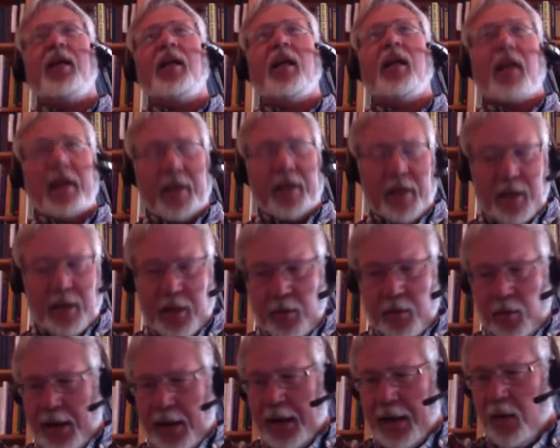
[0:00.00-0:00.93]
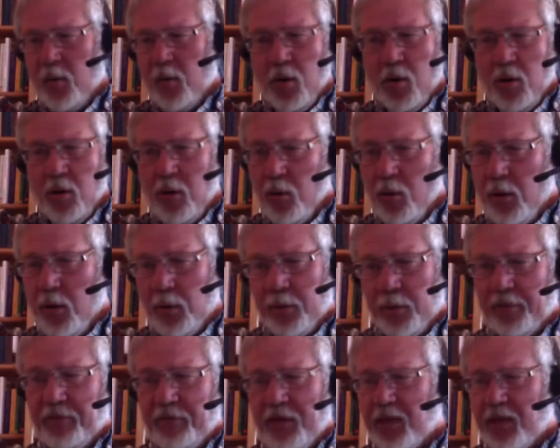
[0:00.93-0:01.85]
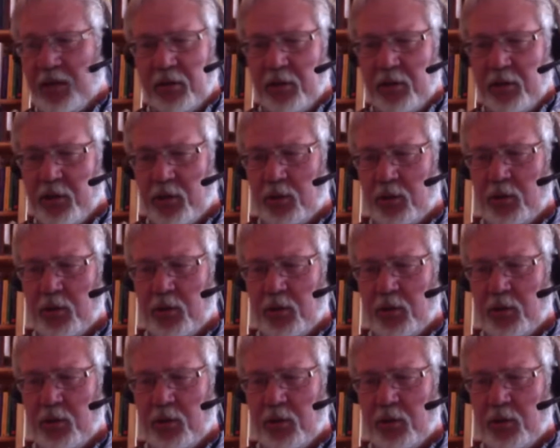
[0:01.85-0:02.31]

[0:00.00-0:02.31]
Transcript: like the Iraq War, where we've killed two